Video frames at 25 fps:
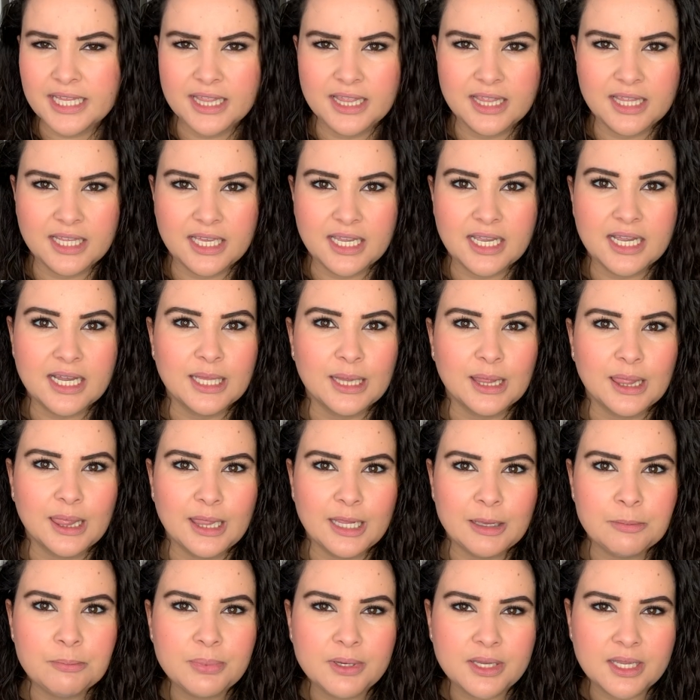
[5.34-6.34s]
the
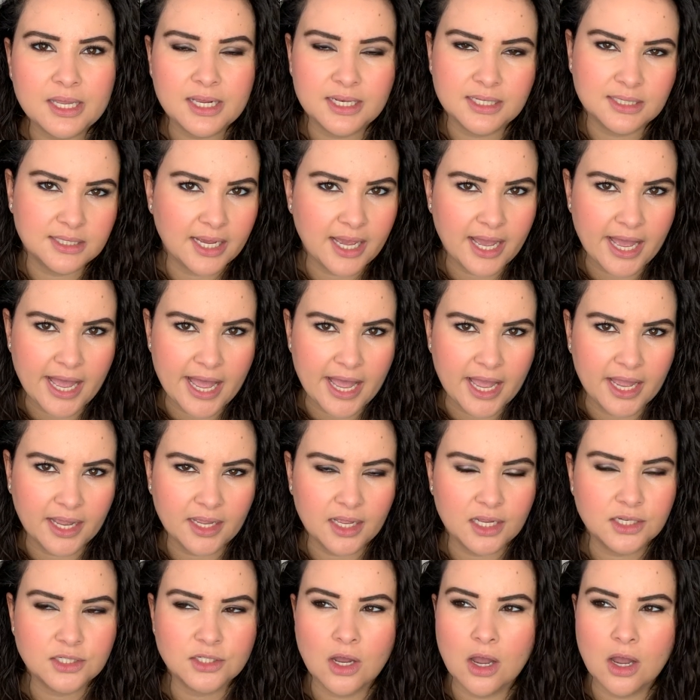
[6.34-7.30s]
lippy tag,